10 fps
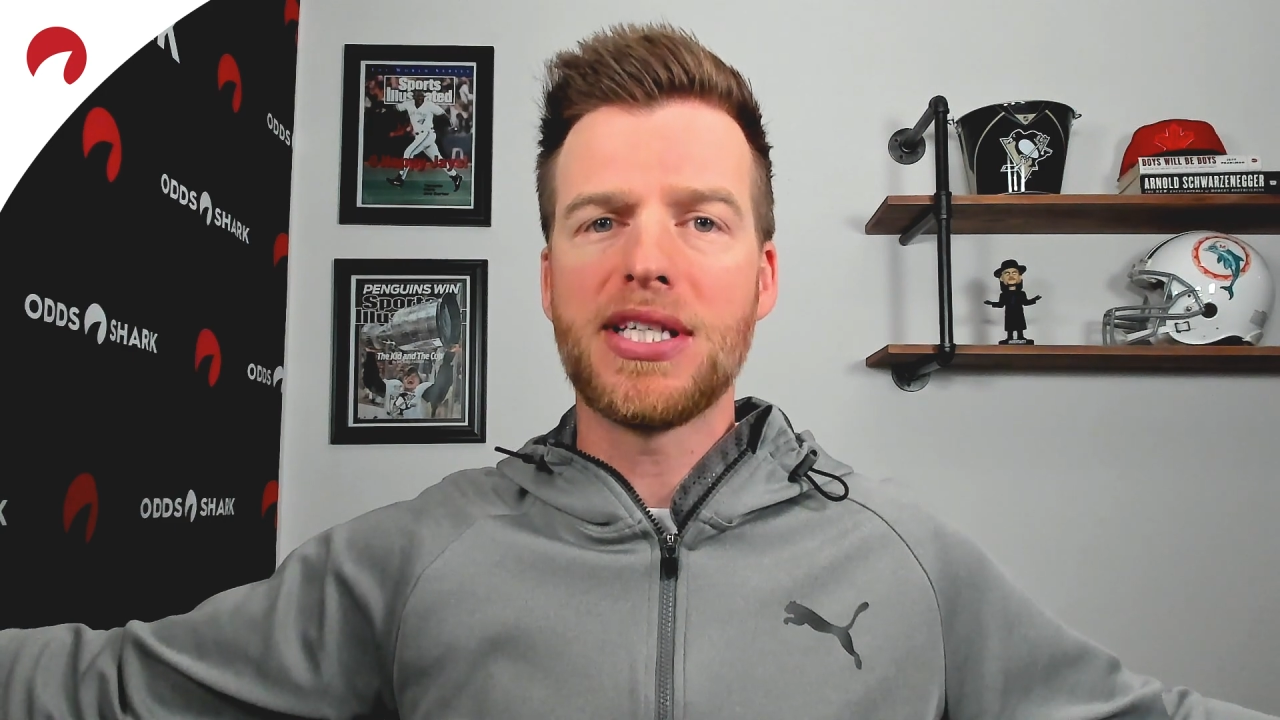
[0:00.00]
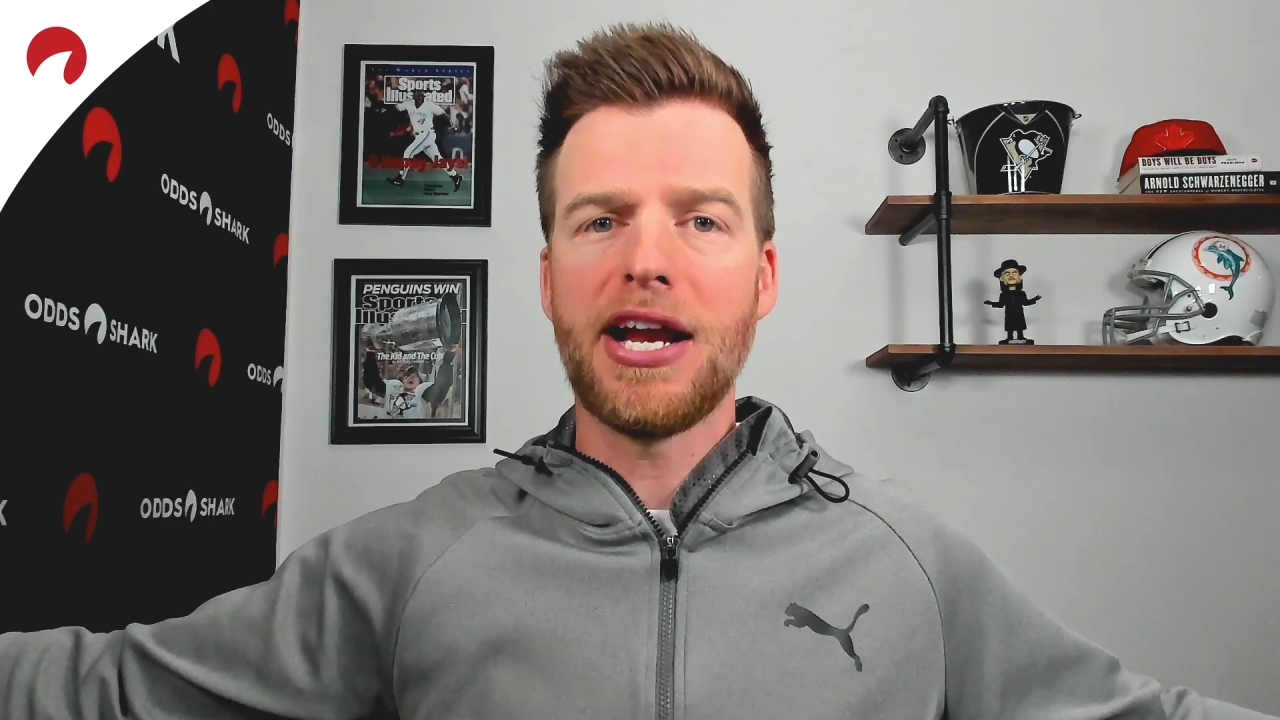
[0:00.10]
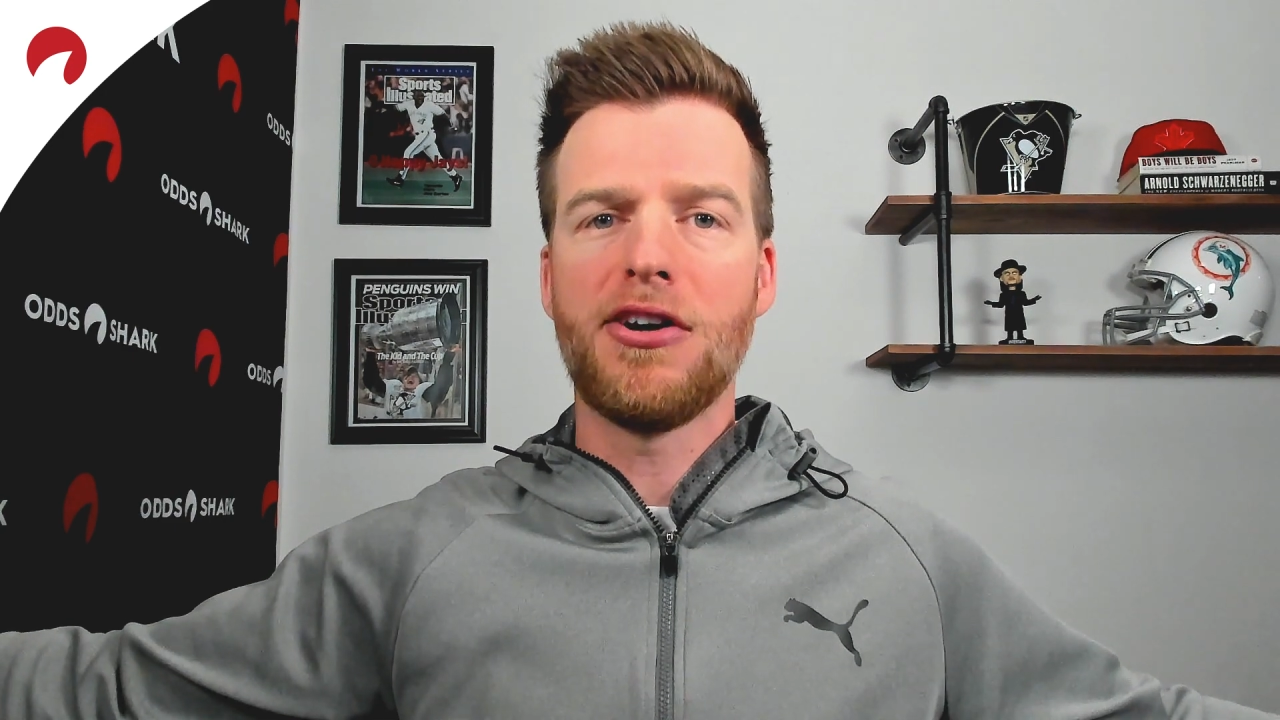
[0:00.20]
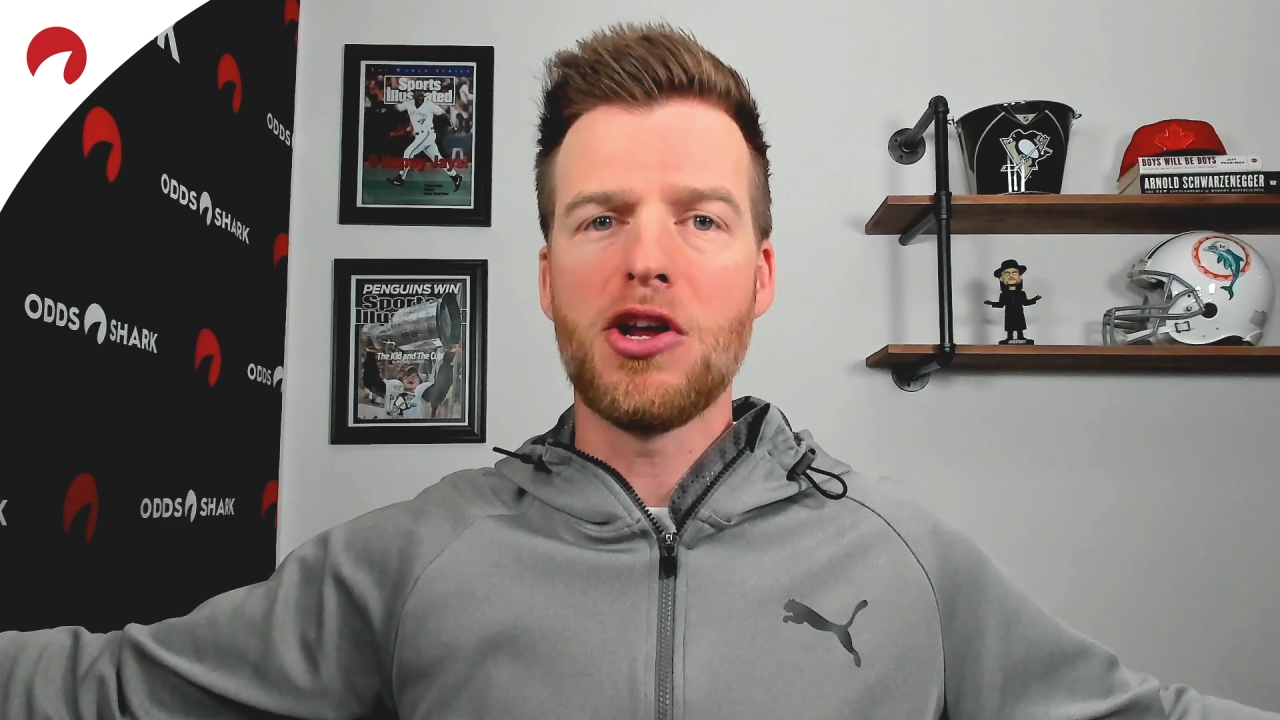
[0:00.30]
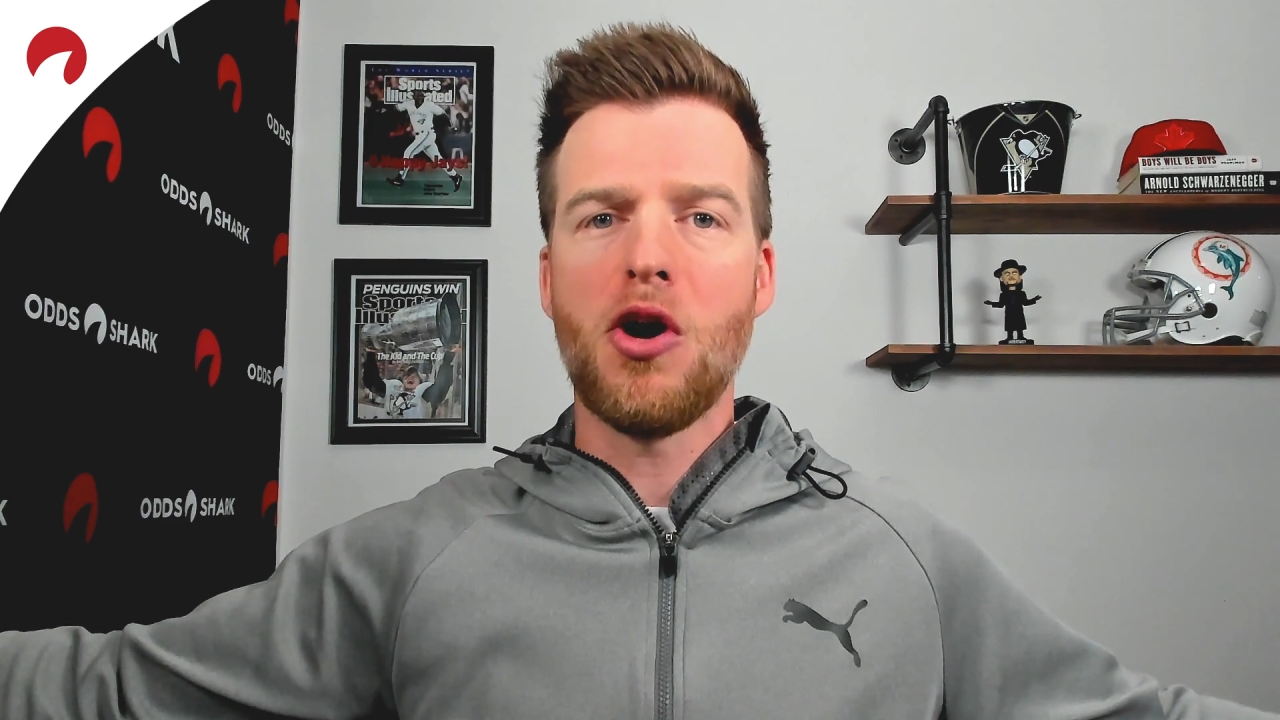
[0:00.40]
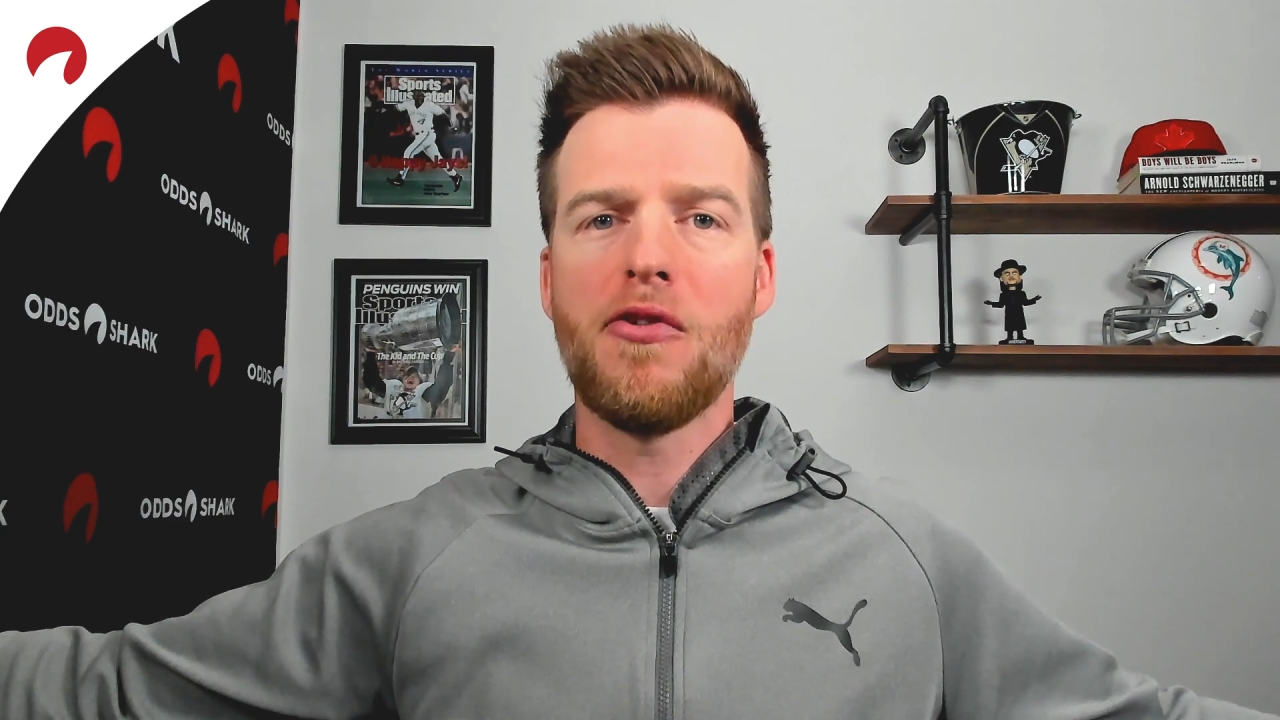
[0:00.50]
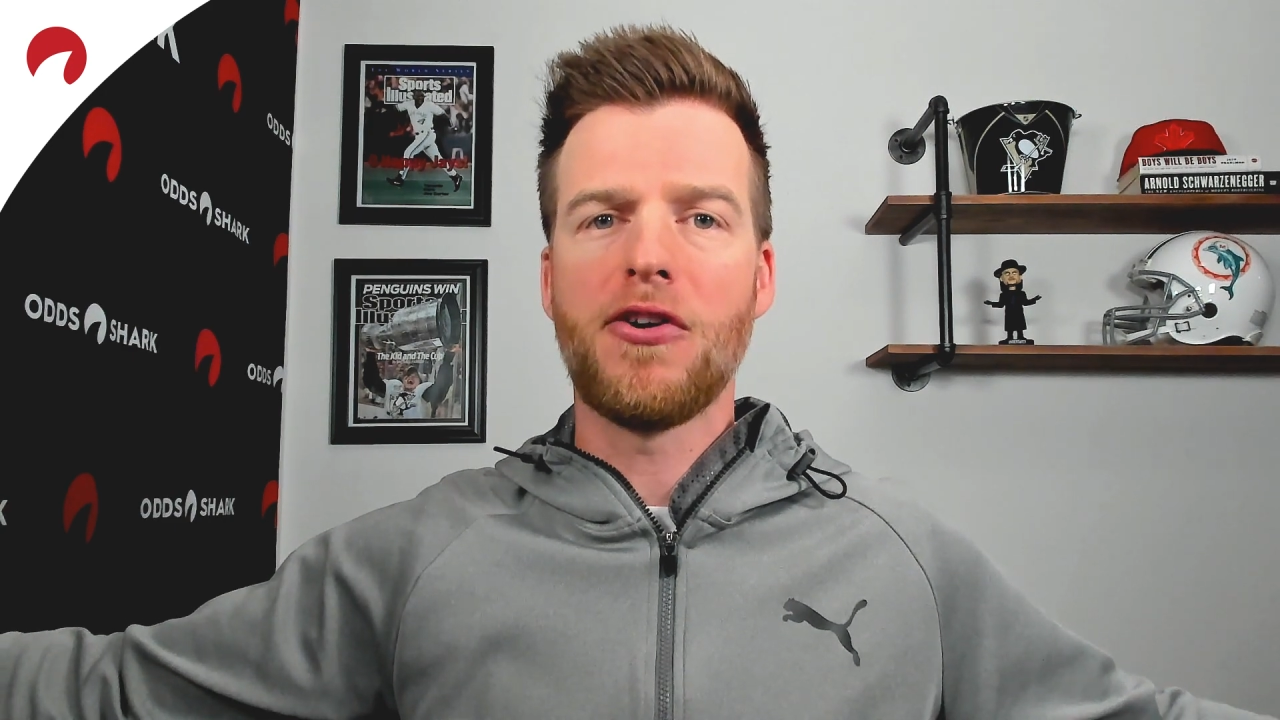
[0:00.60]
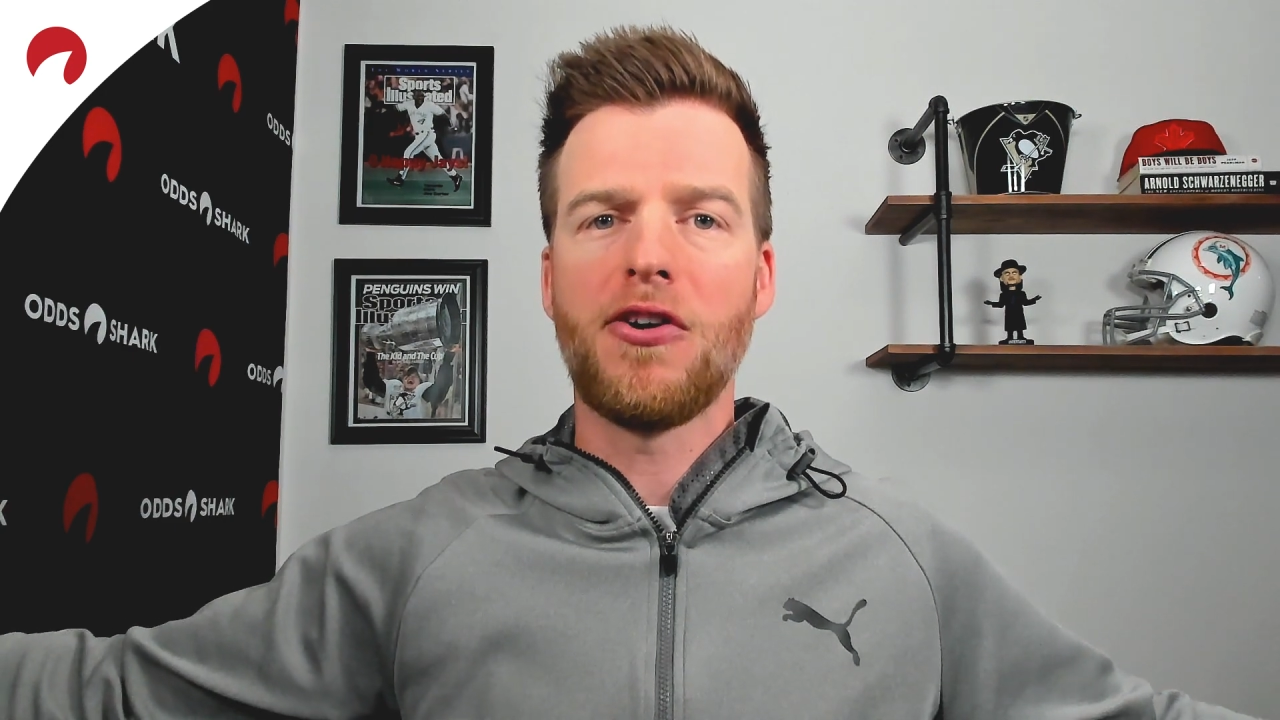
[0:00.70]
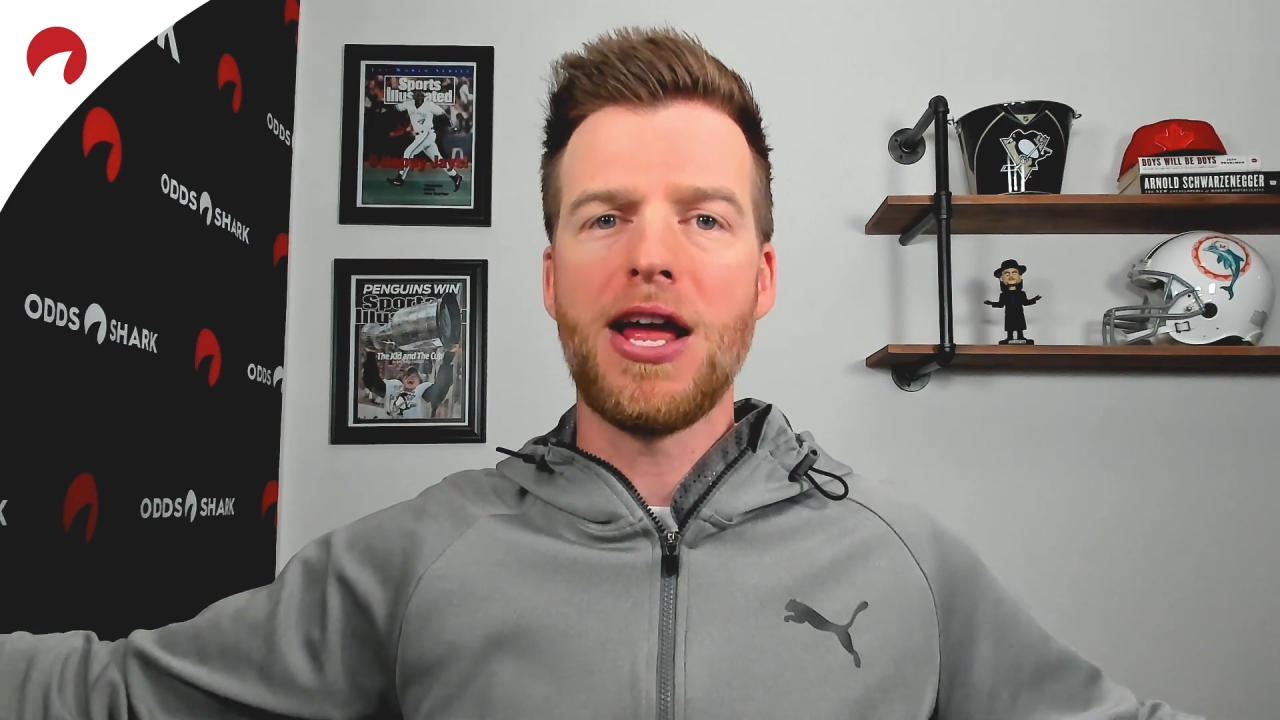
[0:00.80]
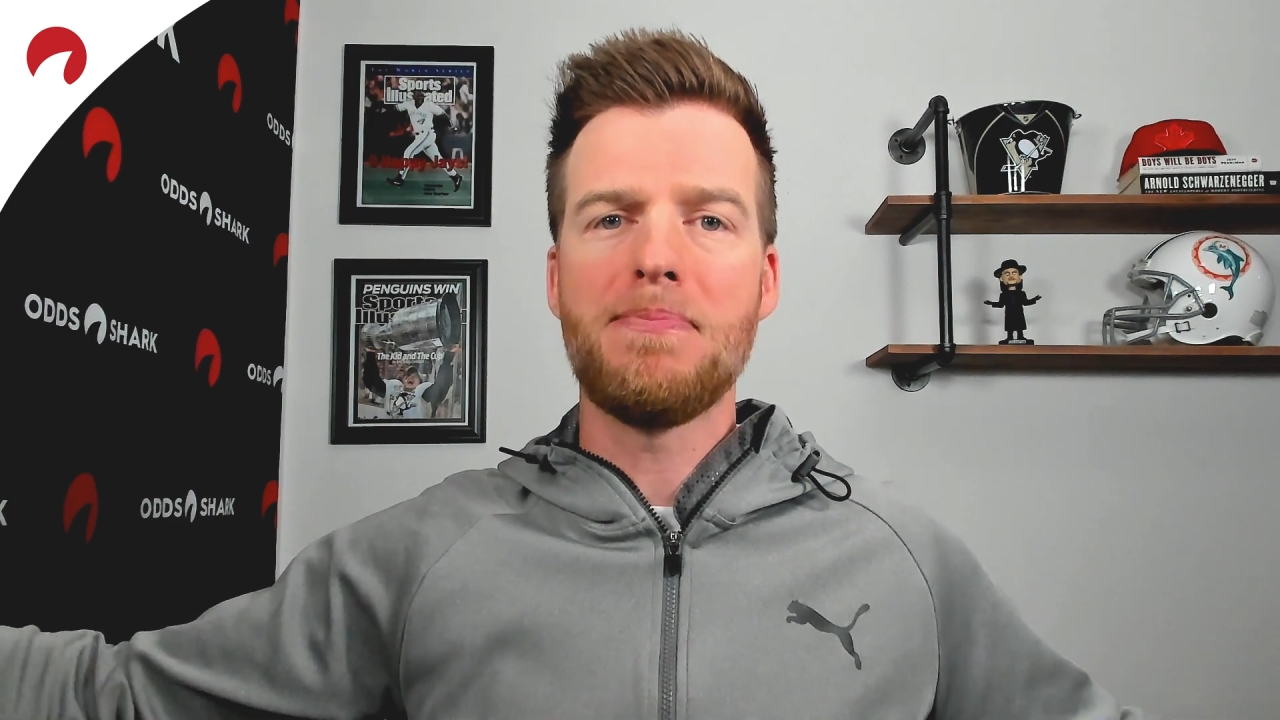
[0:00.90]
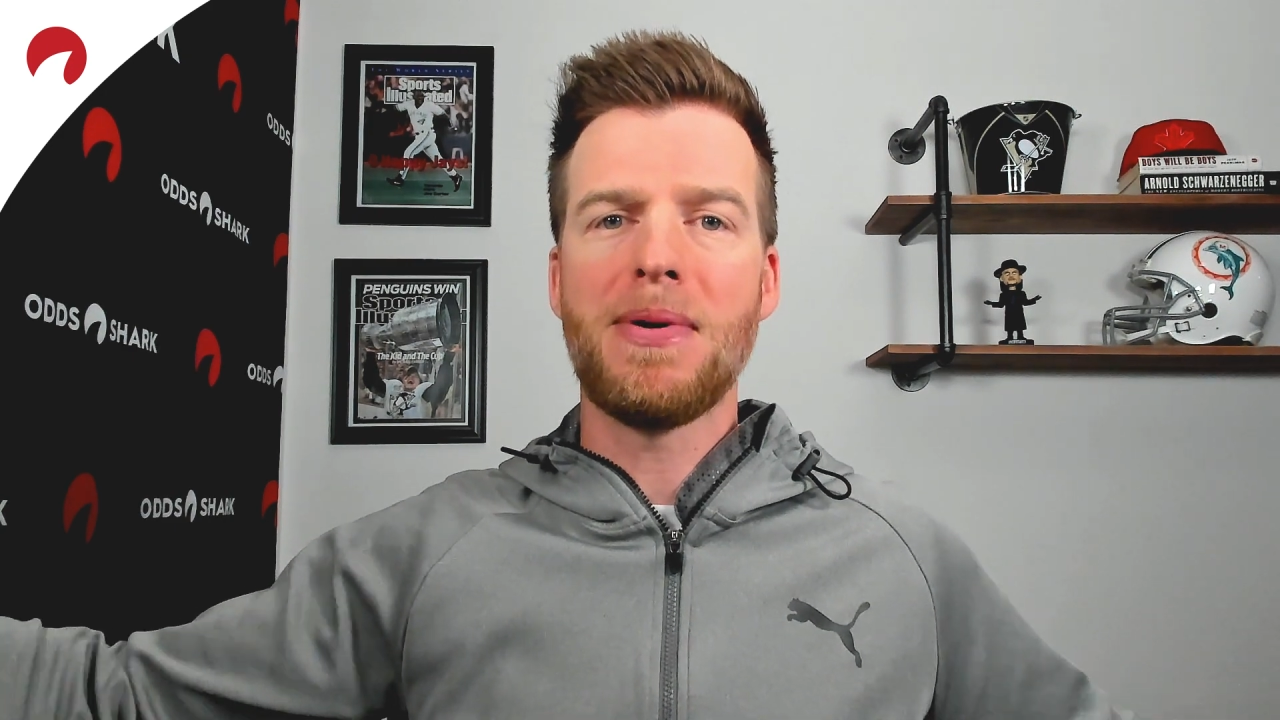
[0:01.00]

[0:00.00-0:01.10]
carry over, right?